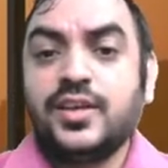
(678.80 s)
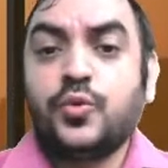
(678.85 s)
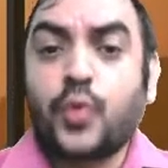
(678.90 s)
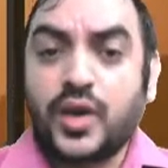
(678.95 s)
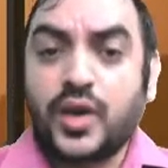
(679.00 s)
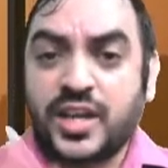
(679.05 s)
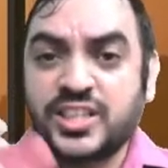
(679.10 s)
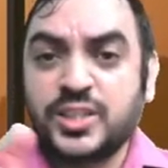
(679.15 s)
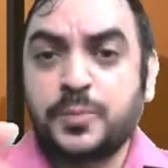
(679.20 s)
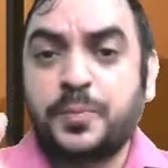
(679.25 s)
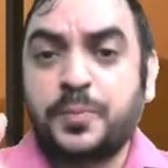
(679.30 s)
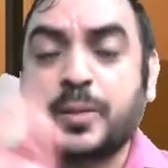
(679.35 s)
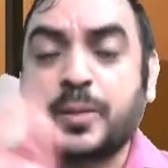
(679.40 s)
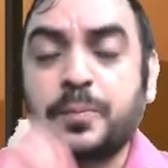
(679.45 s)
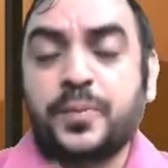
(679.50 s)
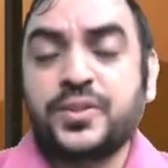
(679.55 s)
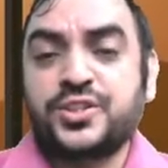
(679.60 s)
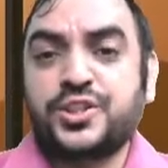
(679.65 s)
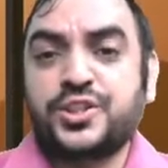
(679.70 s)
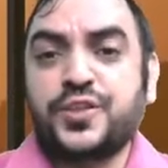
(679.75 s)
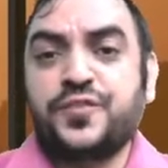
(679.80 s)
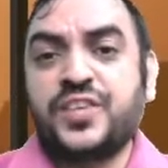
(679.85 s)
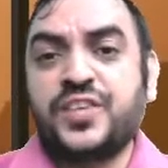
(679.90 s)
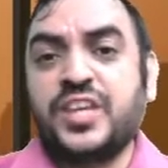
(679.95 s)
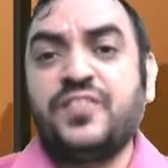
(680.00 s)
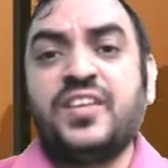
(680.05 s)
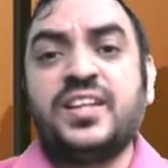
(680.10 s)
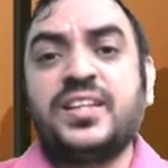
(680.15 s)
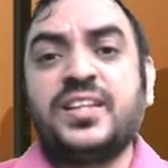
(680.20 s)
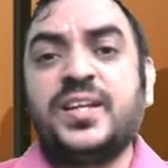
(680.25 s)
what is the purpose of
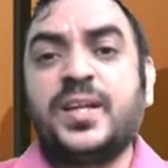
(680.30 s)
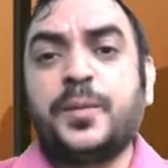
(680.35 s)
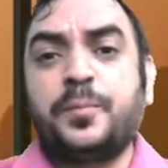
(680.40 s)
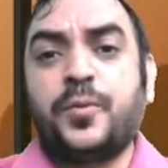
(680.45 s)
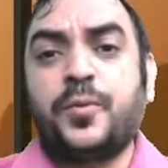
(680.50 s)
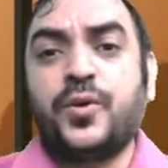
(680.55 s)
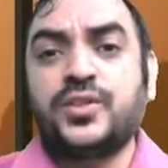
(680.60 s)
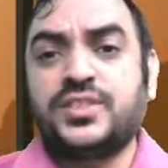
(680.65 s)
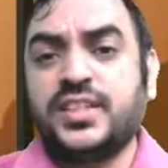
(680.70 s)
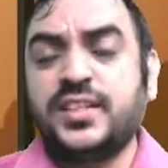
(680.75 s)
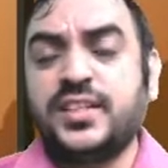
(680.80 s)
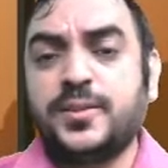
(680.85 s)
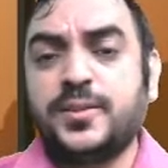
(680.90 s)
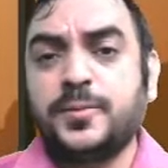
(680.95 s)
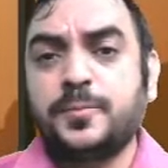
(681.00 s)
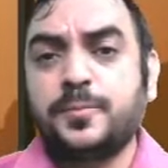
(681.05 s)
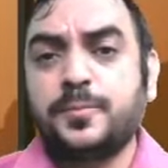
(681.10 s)
giving the deposit